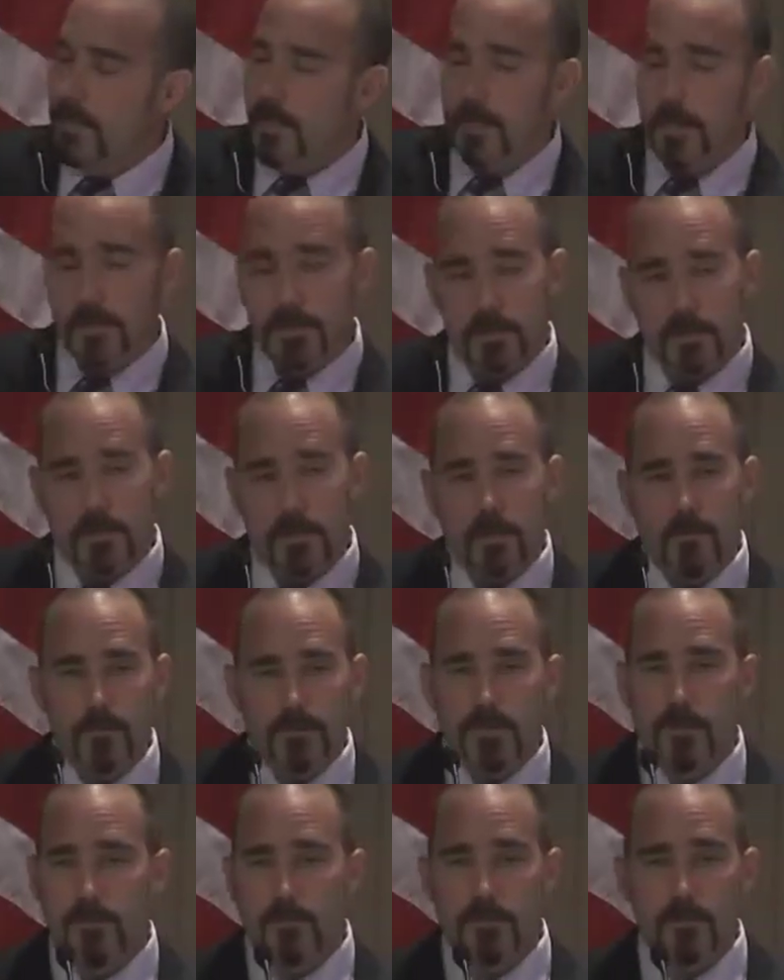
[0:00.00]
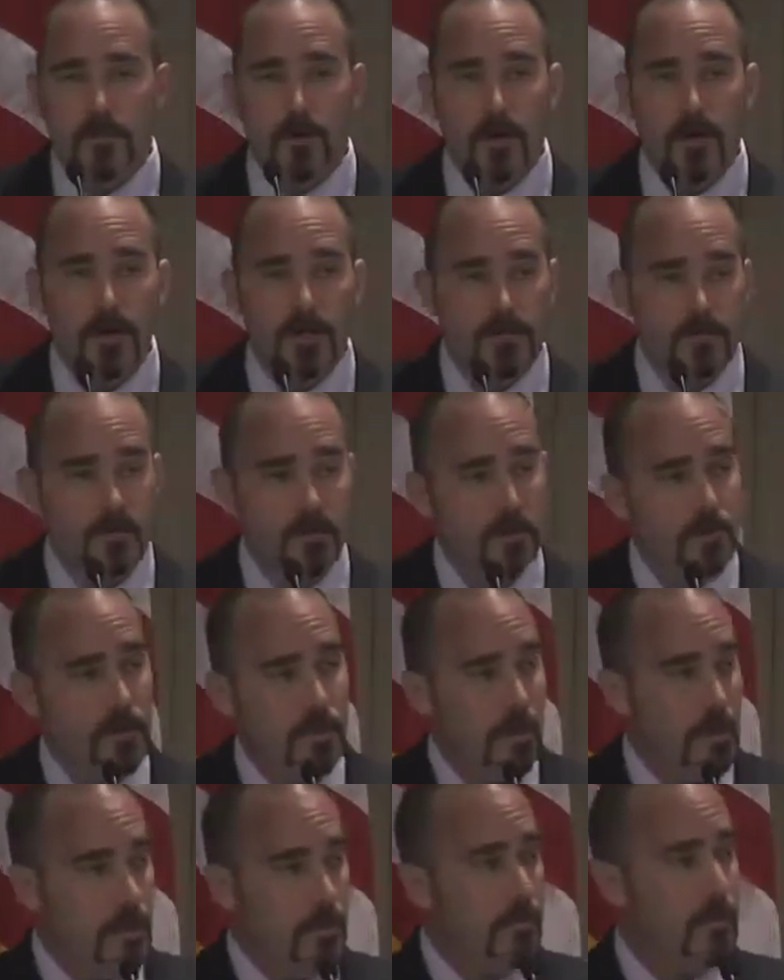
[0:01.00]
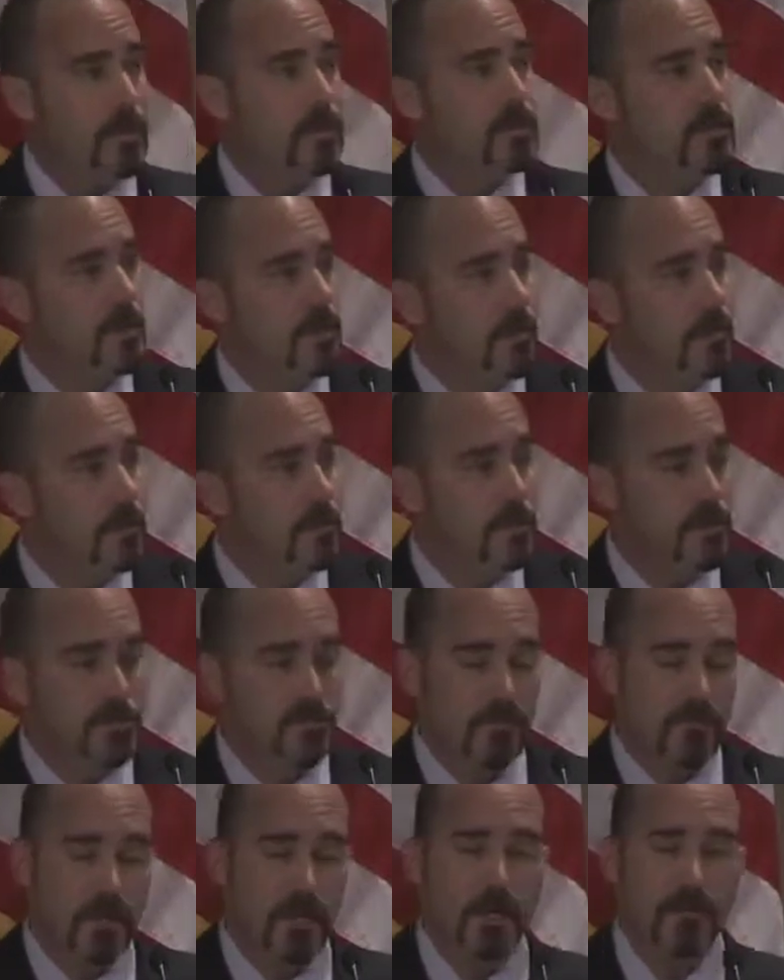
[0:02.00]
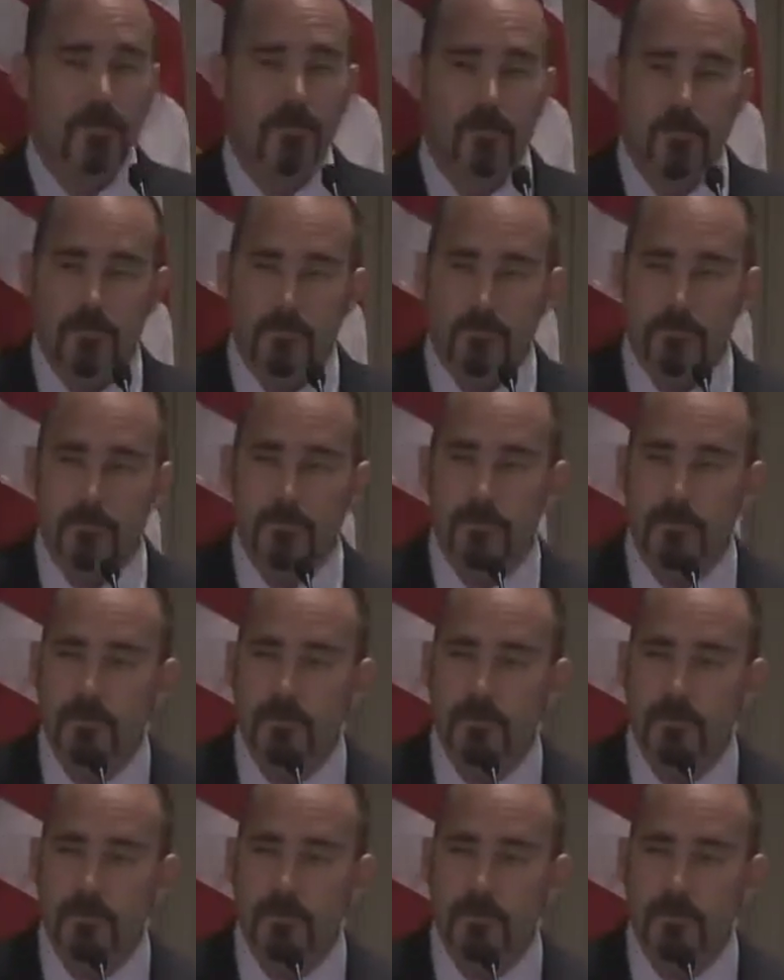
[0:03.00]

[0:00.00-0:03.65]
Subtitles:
And it should come as no surprise, we're going to be getting a big chunk of these from agriculture.